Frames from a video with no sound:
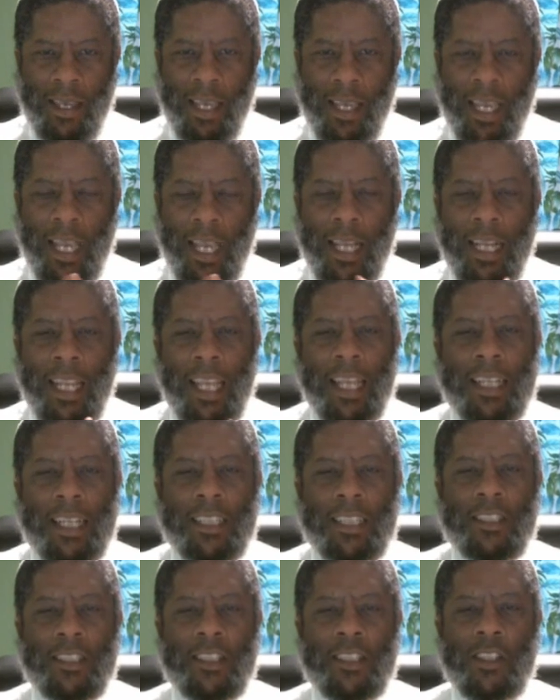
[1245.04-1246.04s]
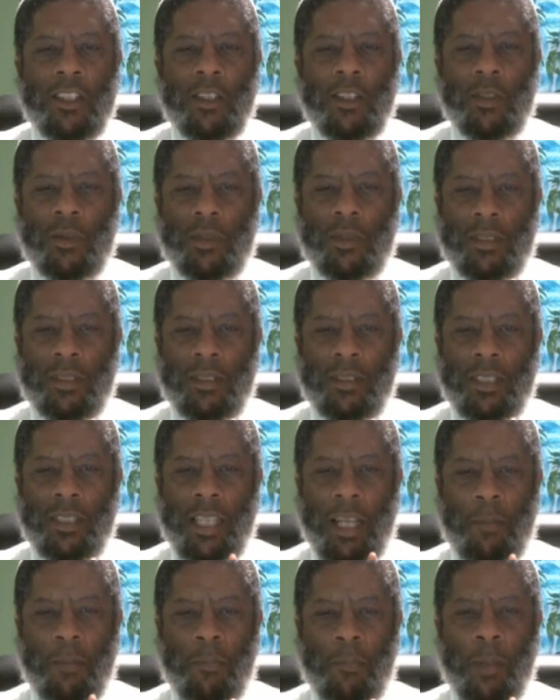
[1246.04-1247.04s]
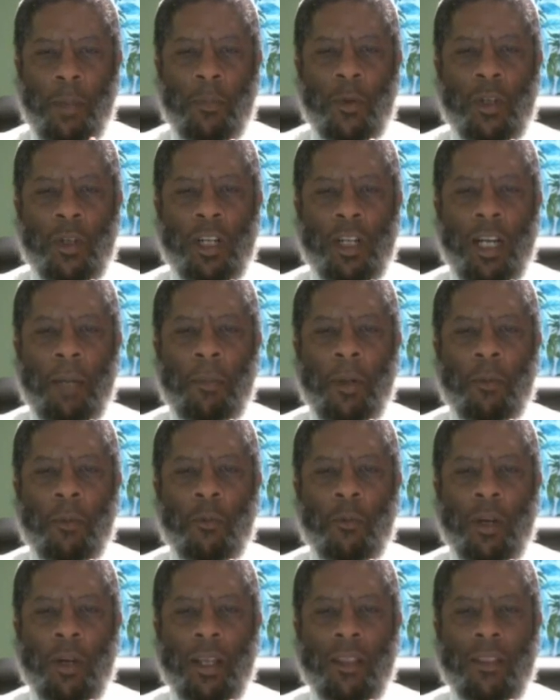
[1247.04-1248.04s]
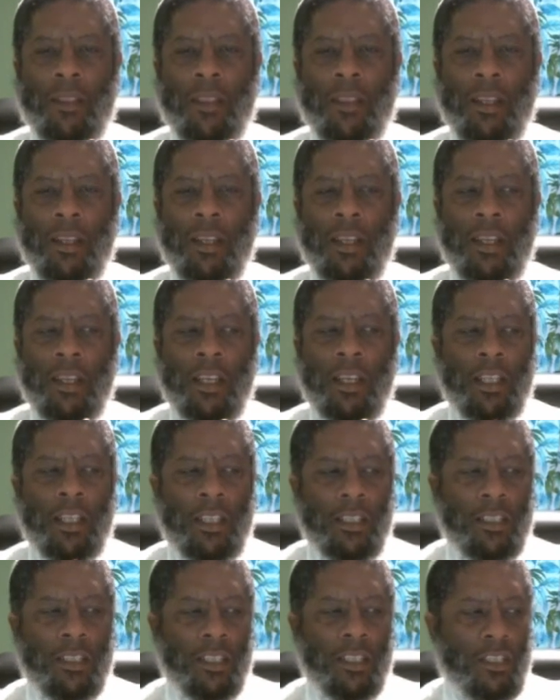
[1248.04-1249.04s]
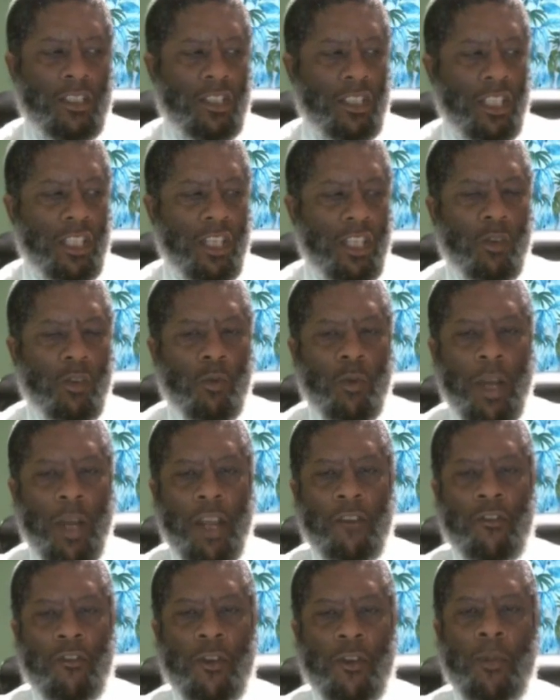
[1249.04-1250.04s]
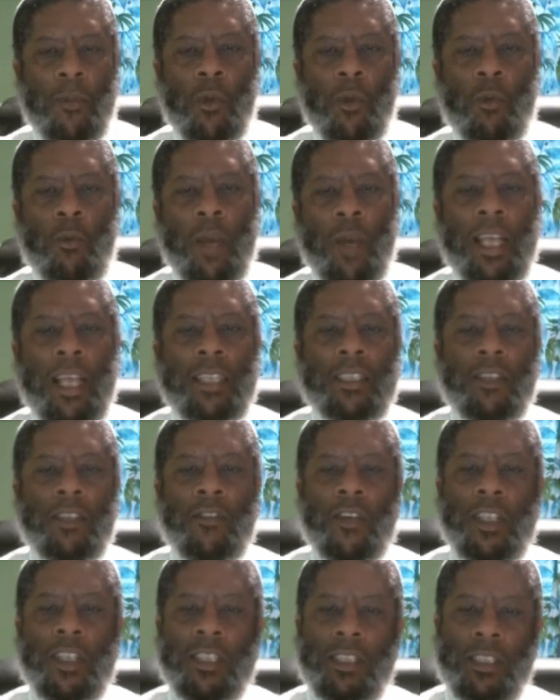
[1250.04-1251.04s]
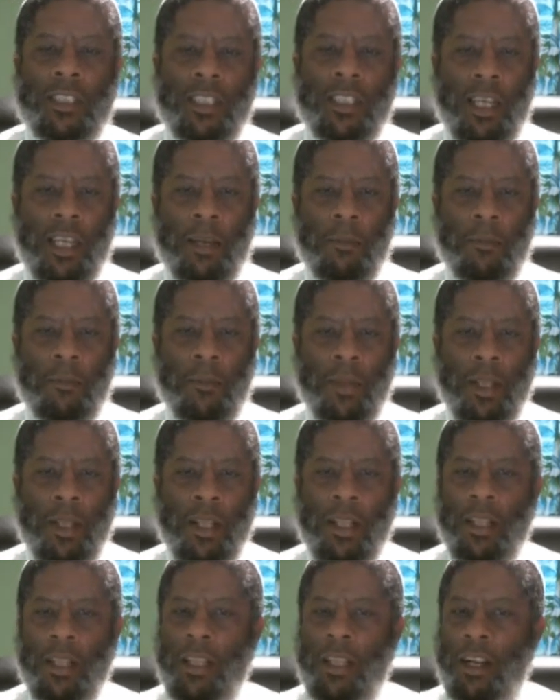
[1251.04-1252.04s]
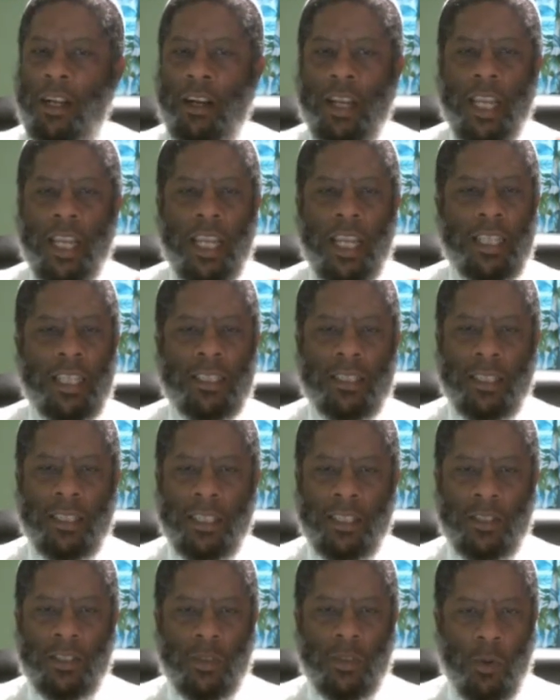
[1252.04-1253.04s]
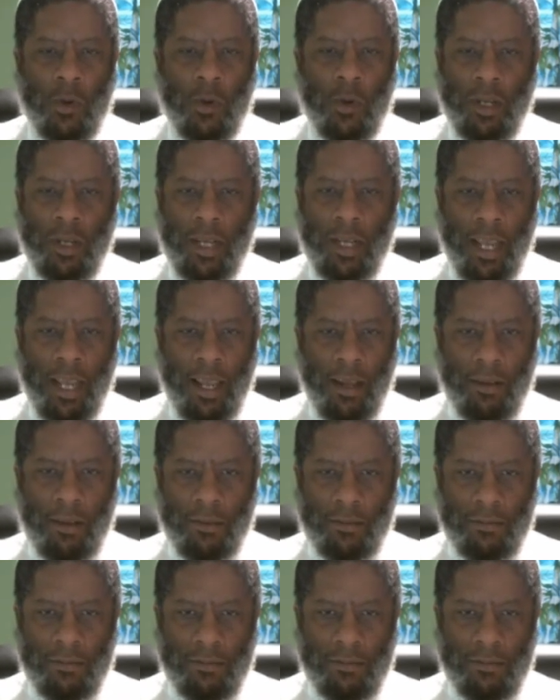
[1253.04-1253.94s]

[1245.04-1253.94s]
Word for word: Any excuse that people come up with to steer away from the ways of Hashem, they're easily torn down